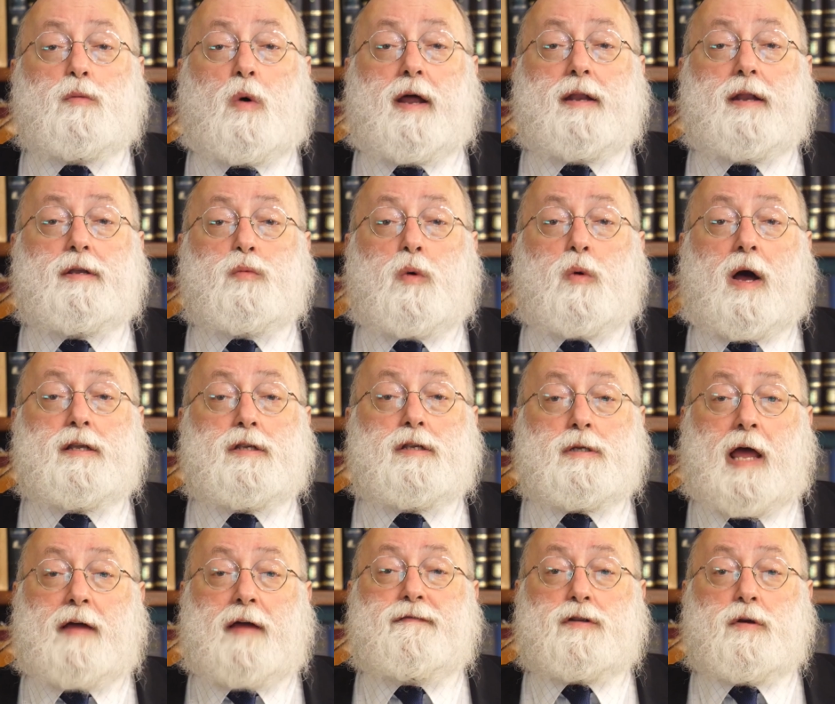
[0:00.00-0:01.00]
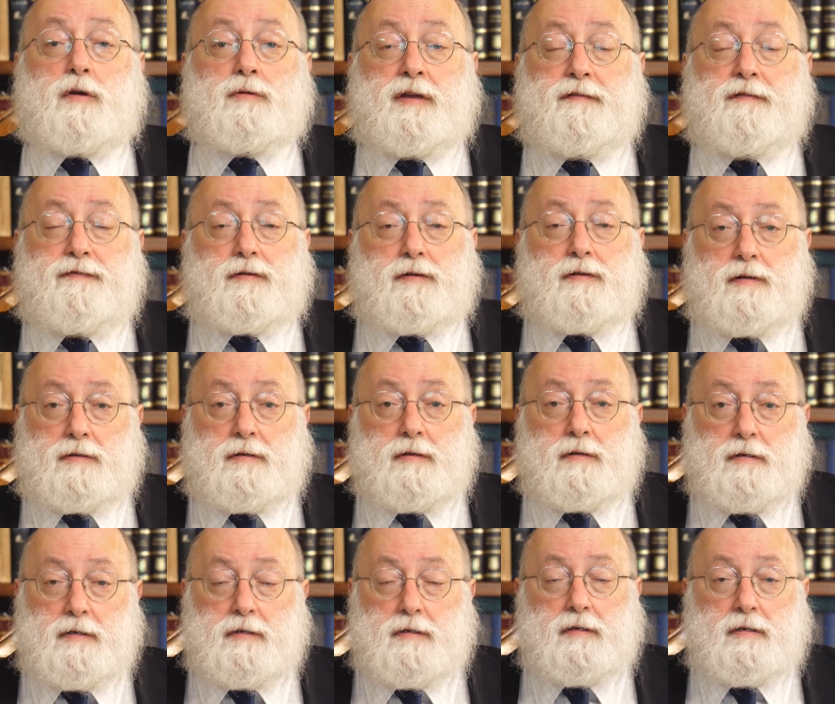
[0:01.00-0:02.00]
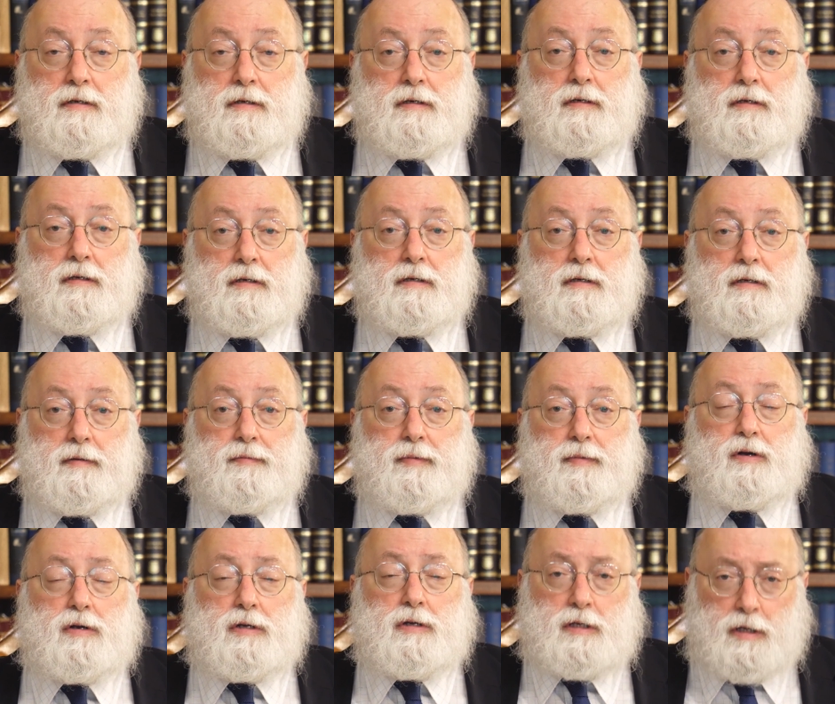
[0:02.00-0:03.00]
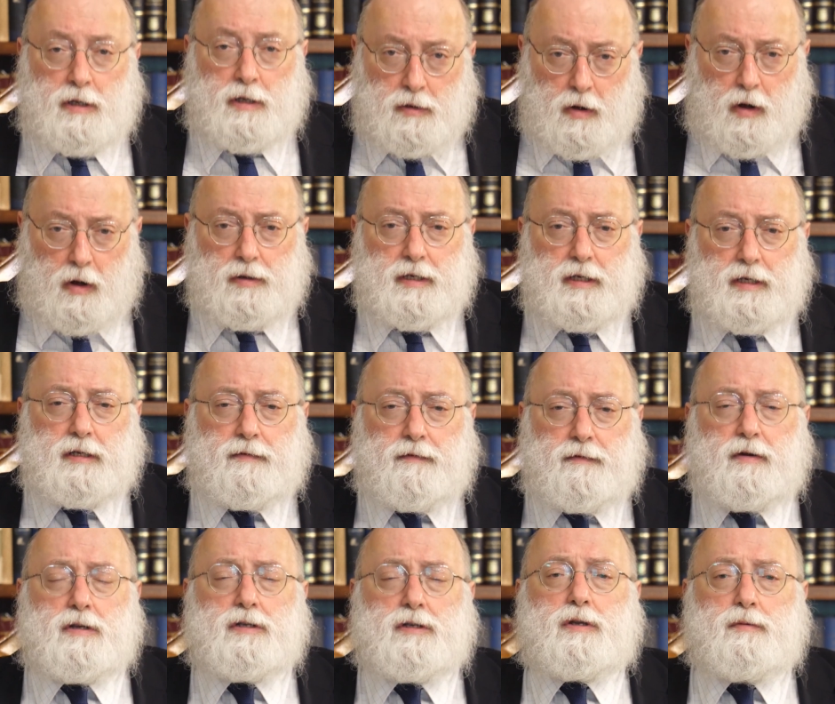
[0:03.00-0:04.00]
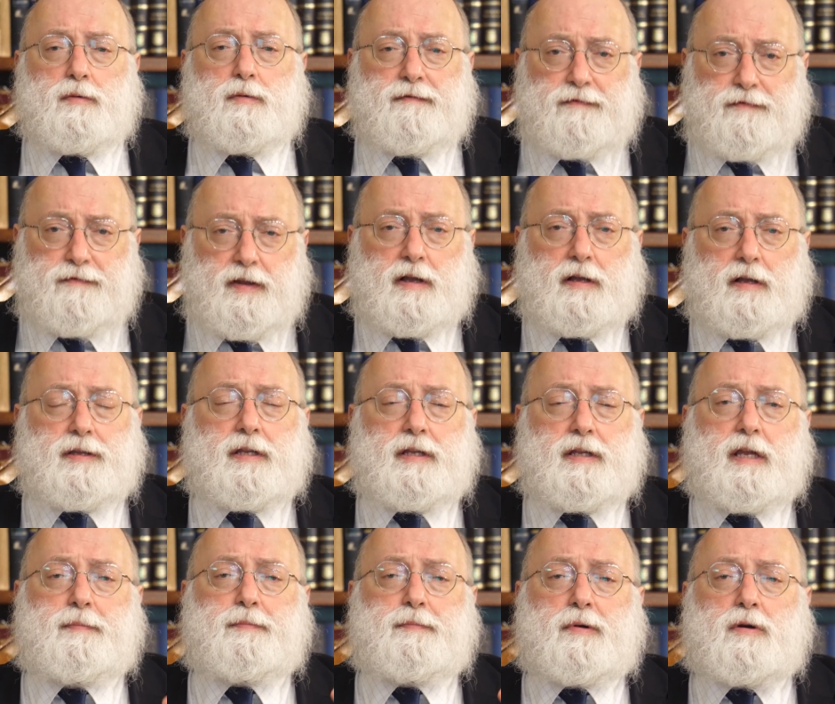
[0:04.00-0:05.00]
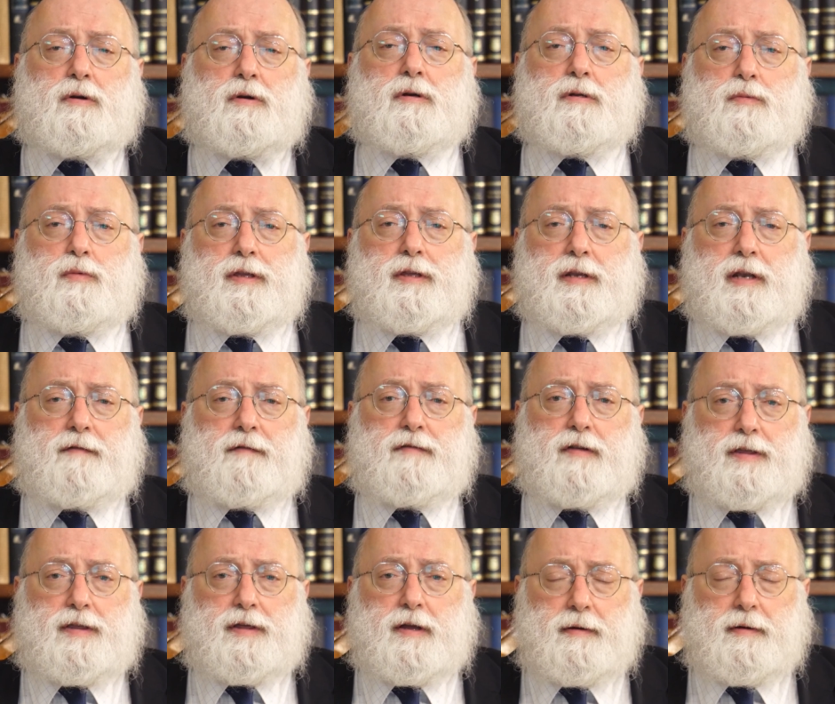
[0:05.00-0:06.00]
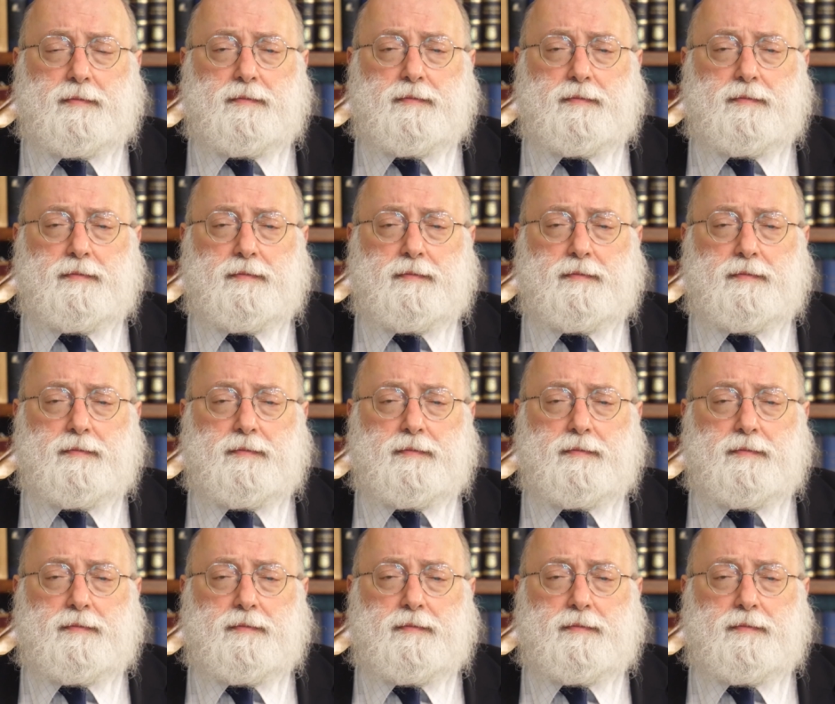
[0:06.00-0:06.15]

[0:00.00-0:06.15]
life so difficult? Because the goal is for us to reveal the deeper good within everything.